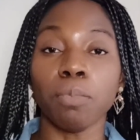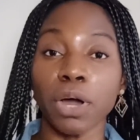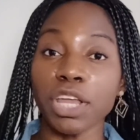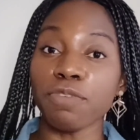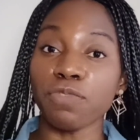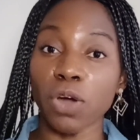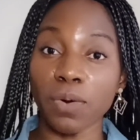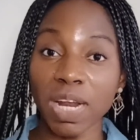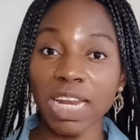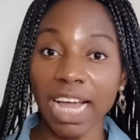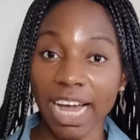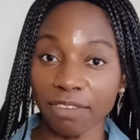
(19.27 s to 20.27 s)
But if you
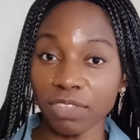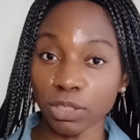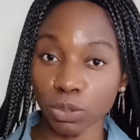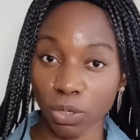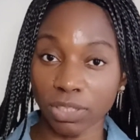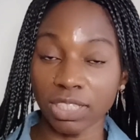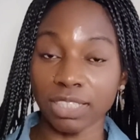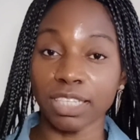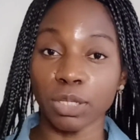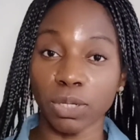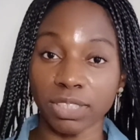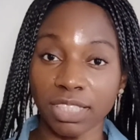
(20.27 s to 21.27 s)
already have these courses
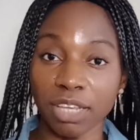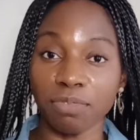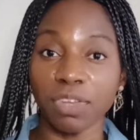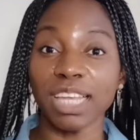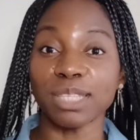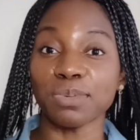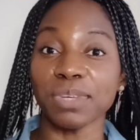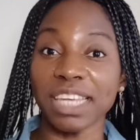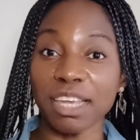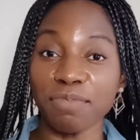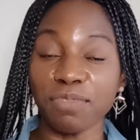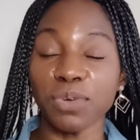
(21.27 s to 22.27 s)
in your CV, it will
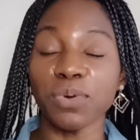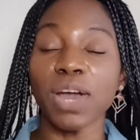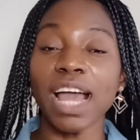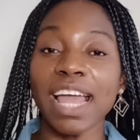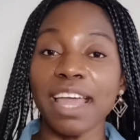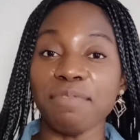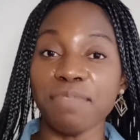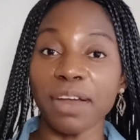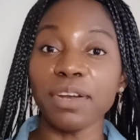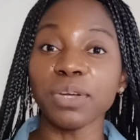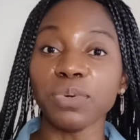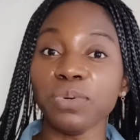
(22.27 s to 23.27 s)
give you a
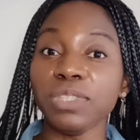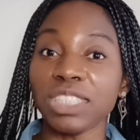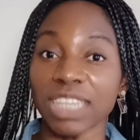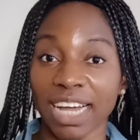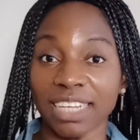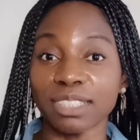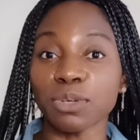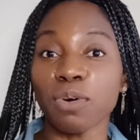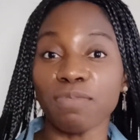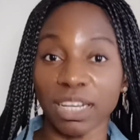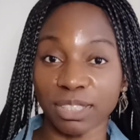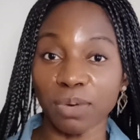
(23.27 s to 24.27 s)
very good chance
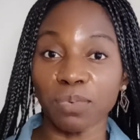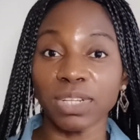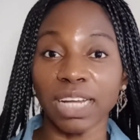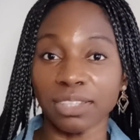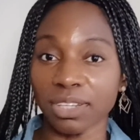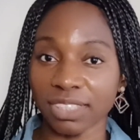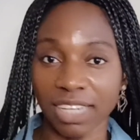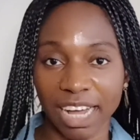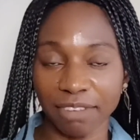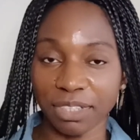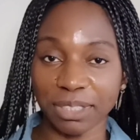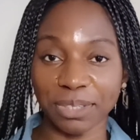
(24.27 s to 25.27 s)
over someone that doesn't
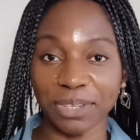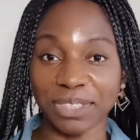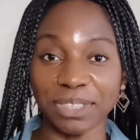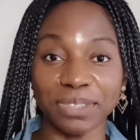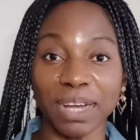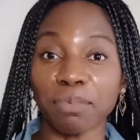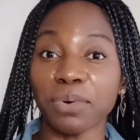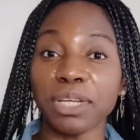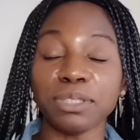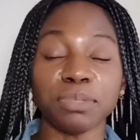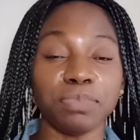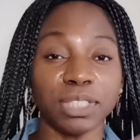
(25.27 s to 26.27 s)
have these courses. So I'm
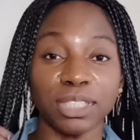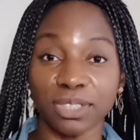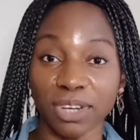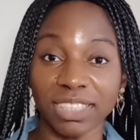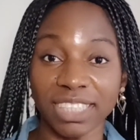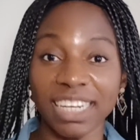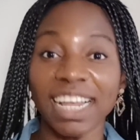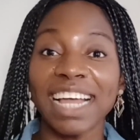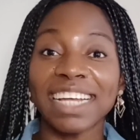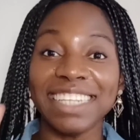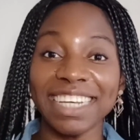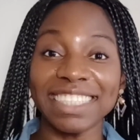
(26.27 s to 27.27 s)
going to be discussing
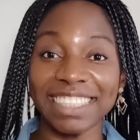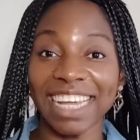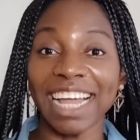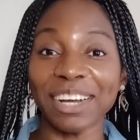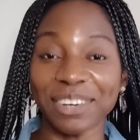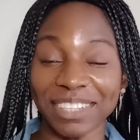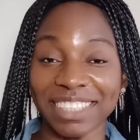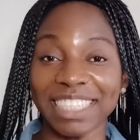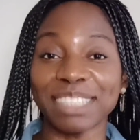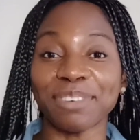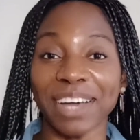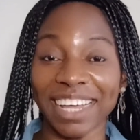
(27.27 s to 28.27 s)
these 10
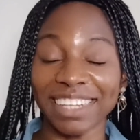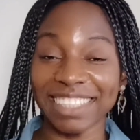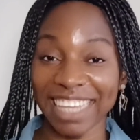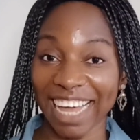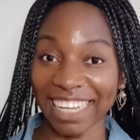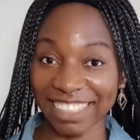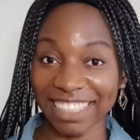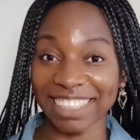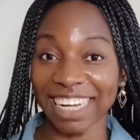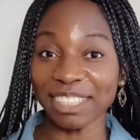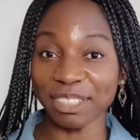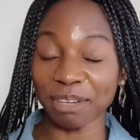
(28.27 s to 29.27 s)
courses for healthcare
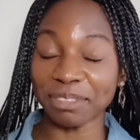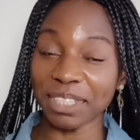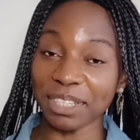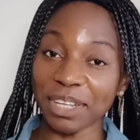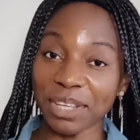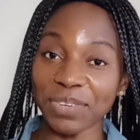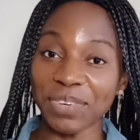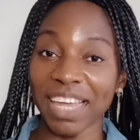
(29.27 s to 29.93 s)
assistant jobs in the